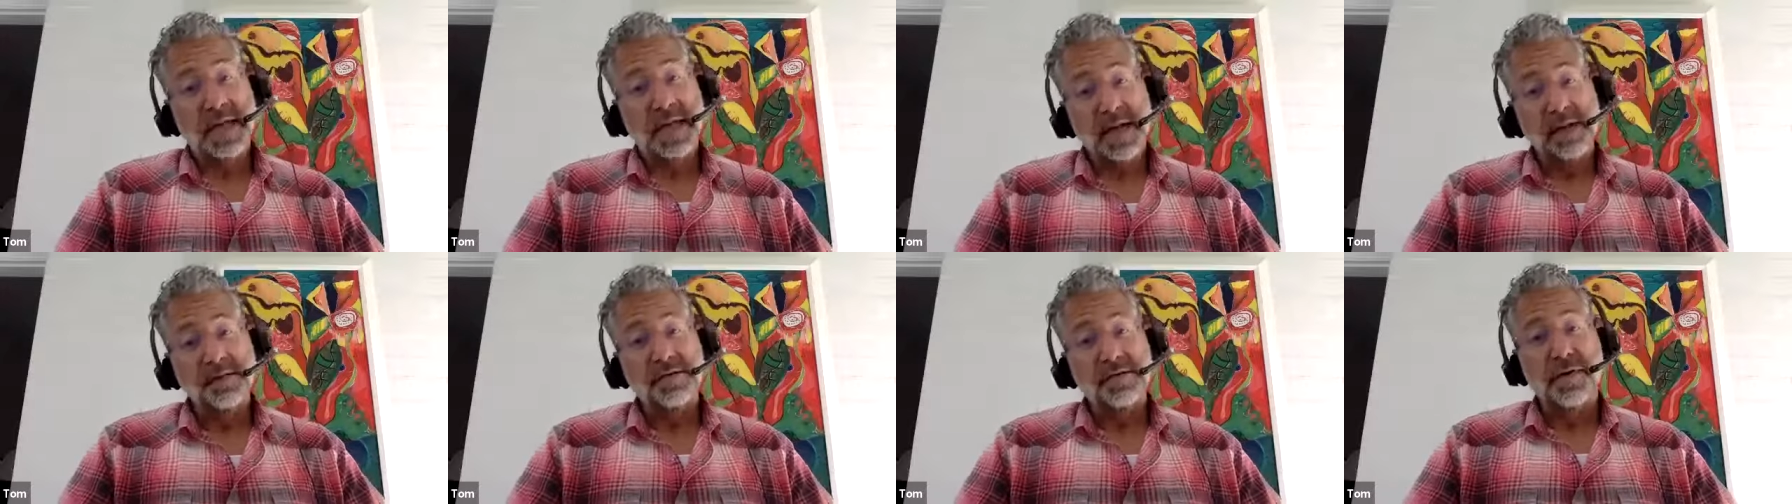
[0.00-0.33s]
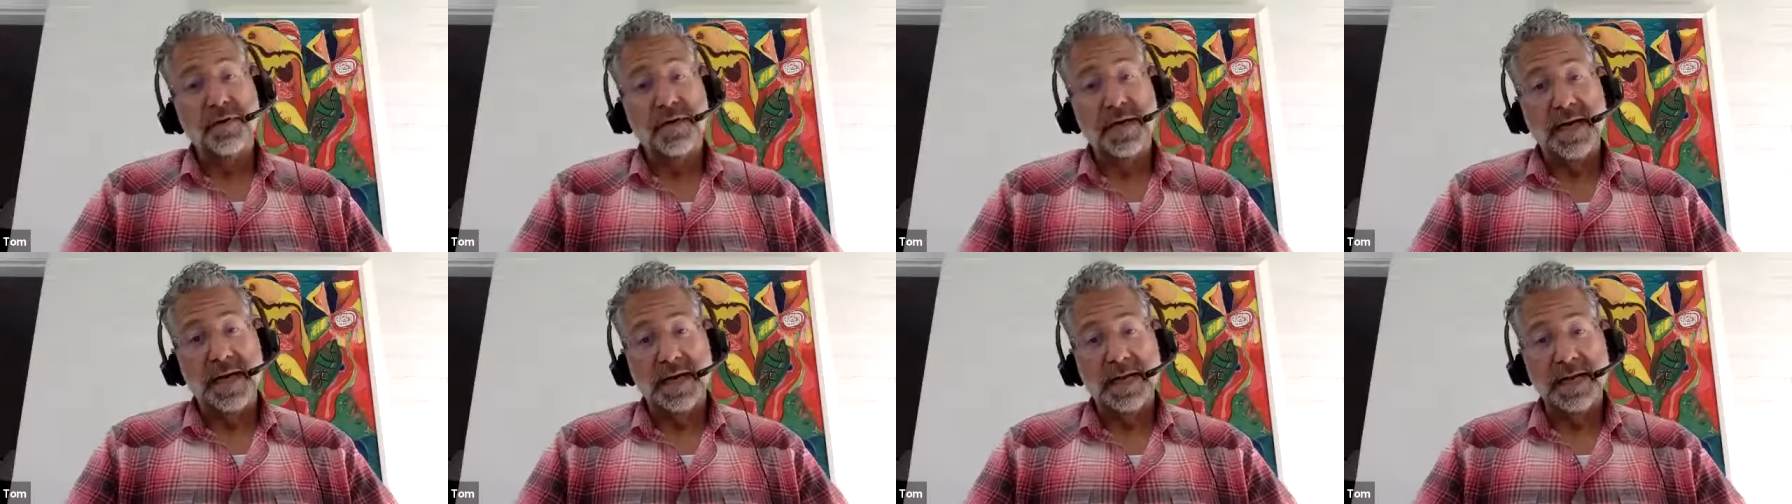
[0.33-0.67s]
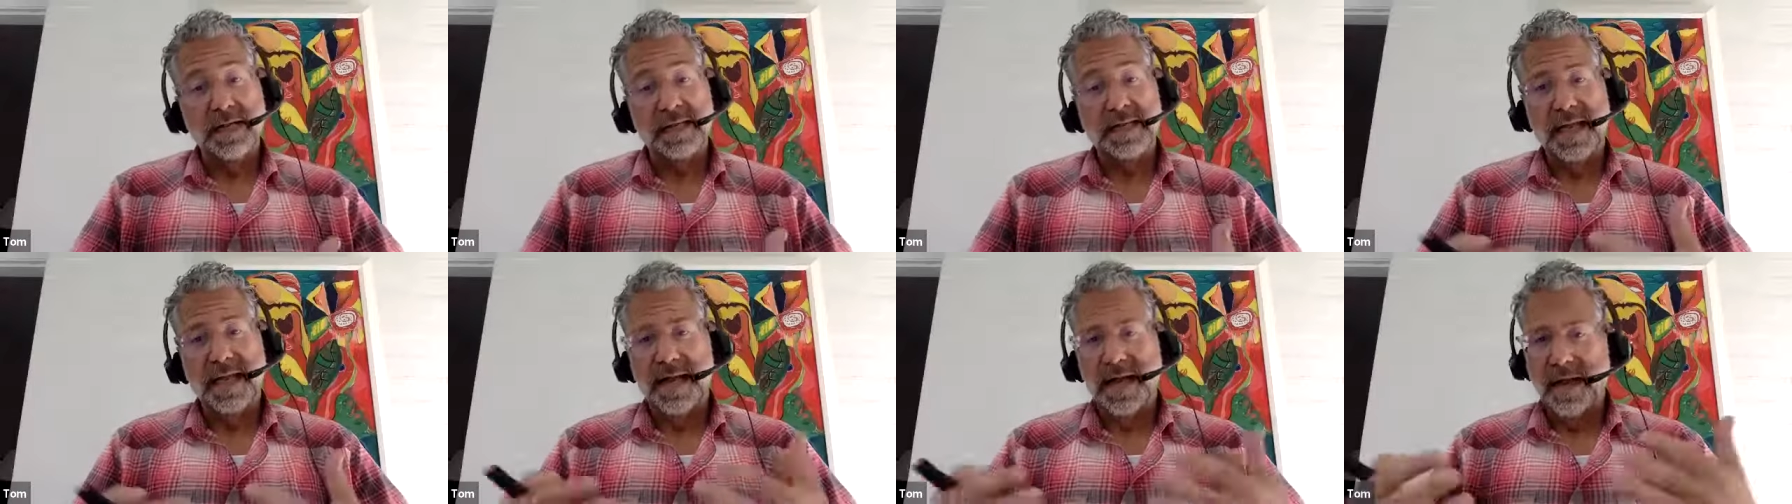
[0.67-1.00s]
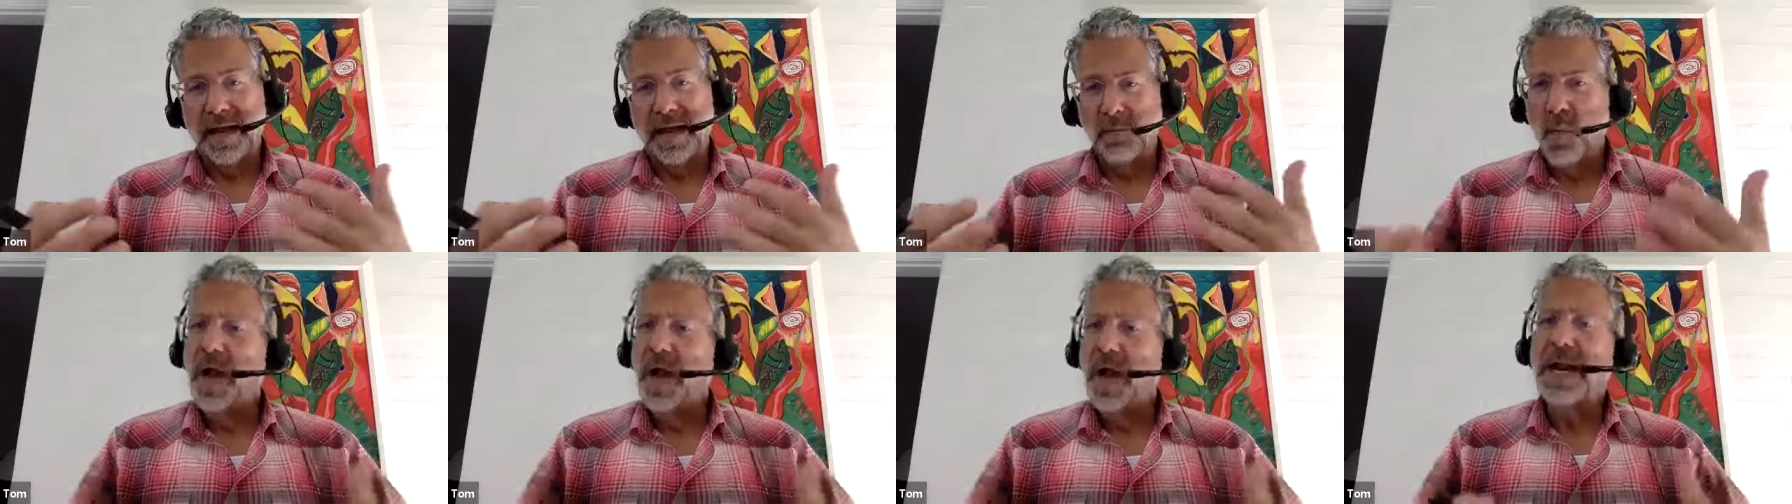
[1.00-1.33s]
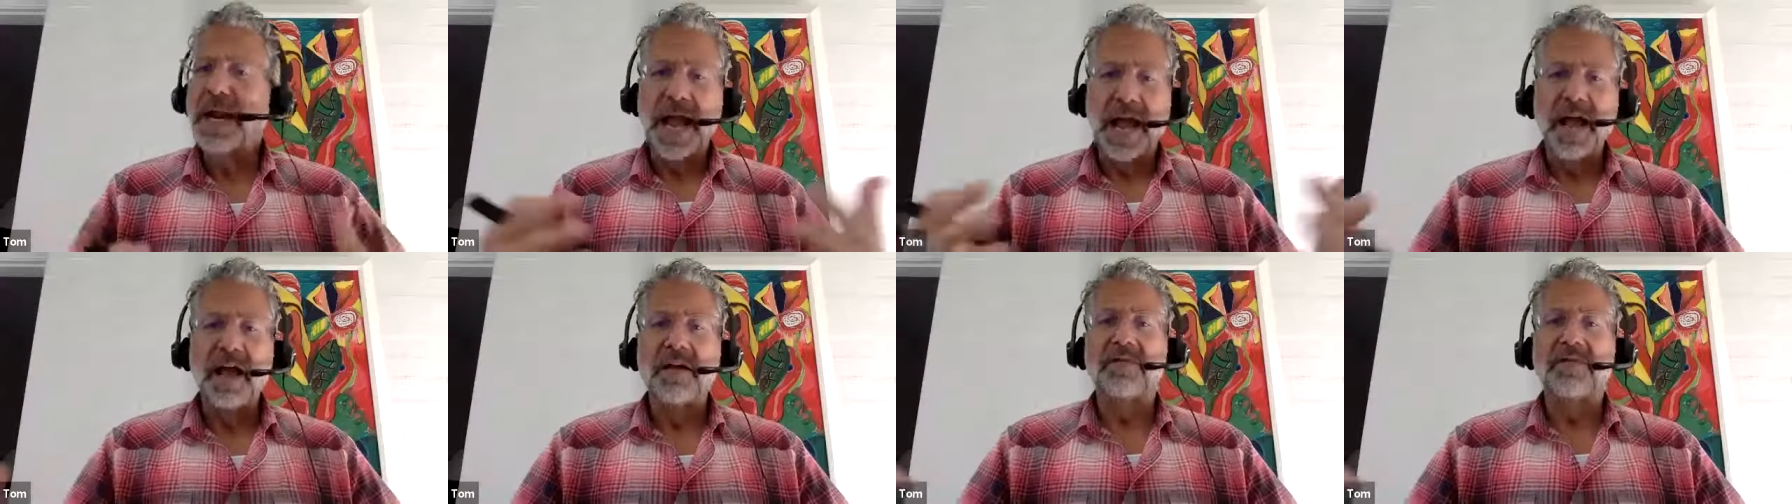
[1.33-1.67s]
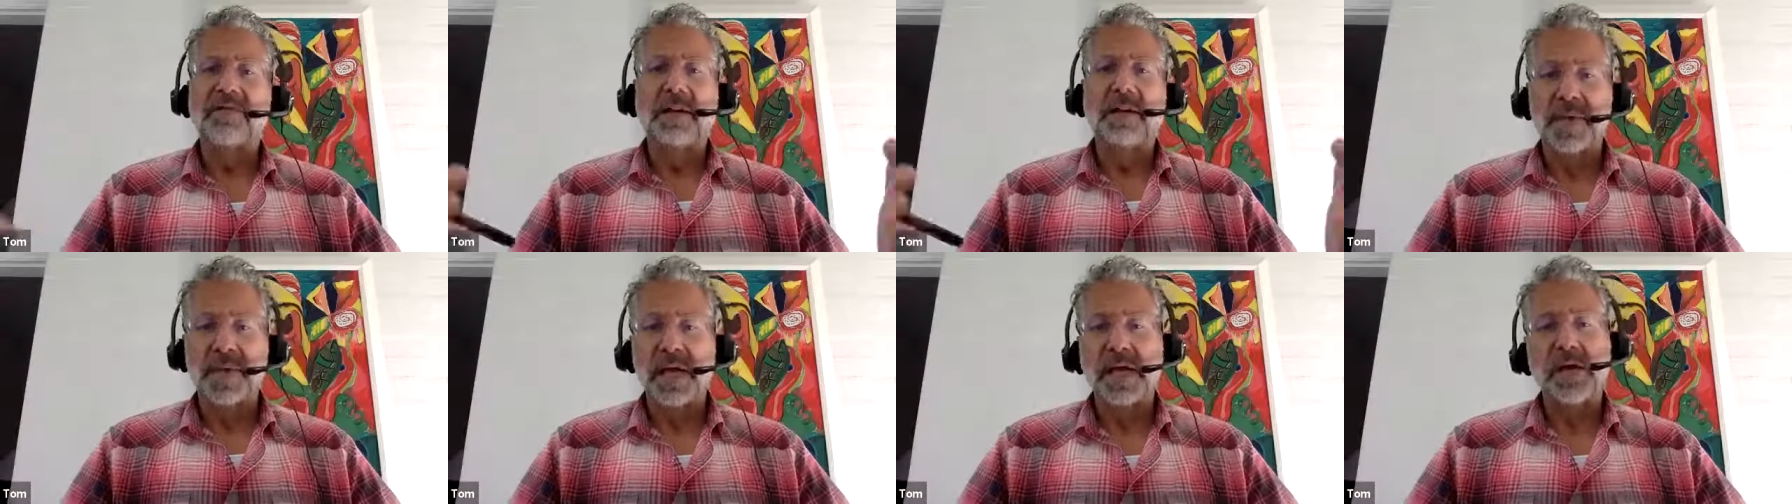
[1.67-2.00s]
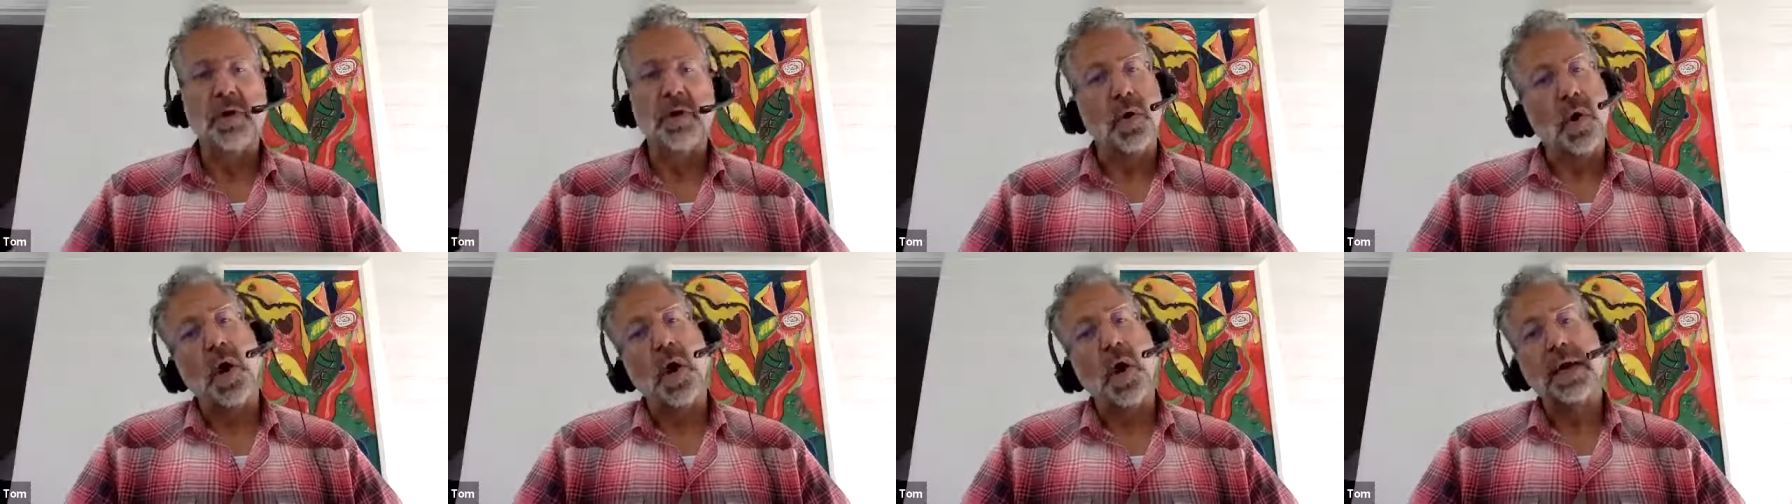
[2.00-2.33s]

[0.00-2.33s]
that I've created that I want to have a bigger